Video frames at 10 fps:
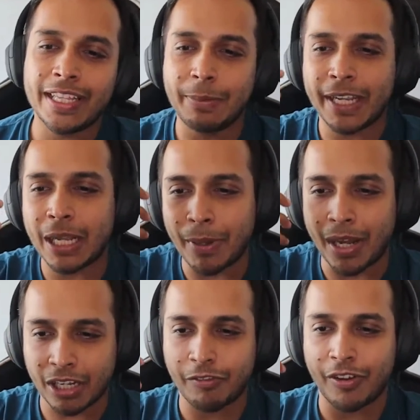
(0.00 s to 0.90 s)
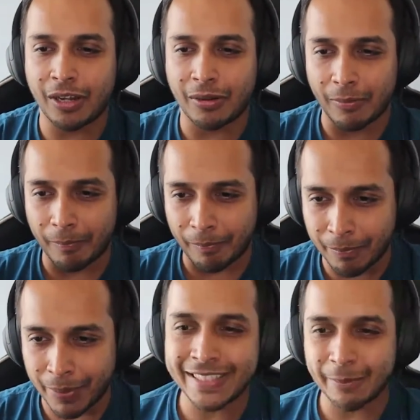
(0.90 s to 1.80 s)
has become part of our
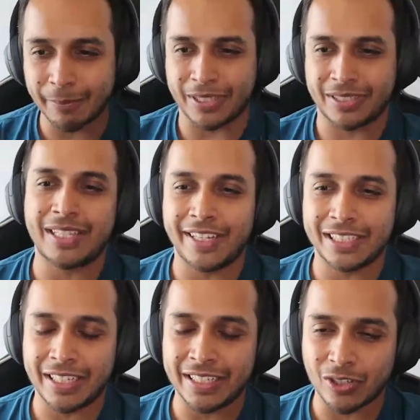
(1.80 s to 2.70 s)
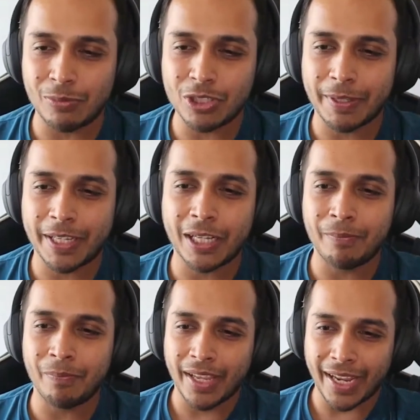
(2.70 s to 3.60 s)
basic personality, it's almost
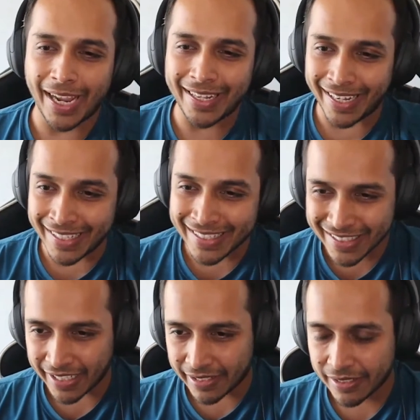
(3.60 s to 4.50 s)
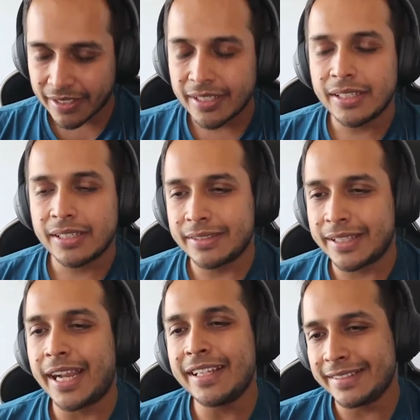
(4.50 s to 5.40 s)
become an instinct.
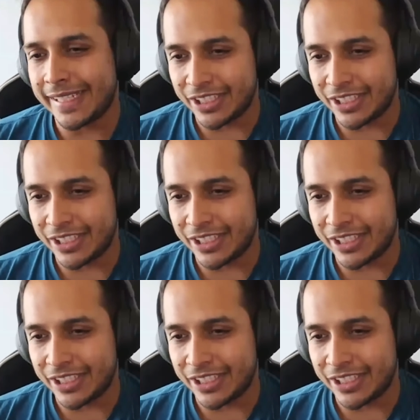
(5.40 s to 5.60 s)
That is